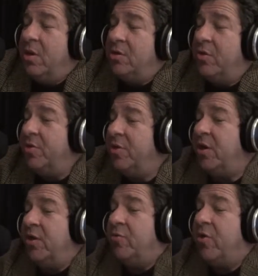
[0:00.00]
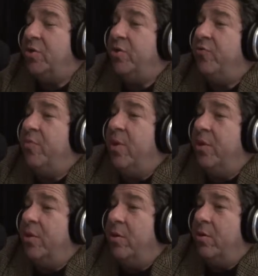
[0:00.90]
So he's taking direction from the
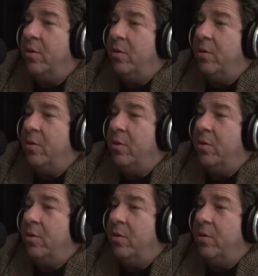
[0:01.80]
leader. And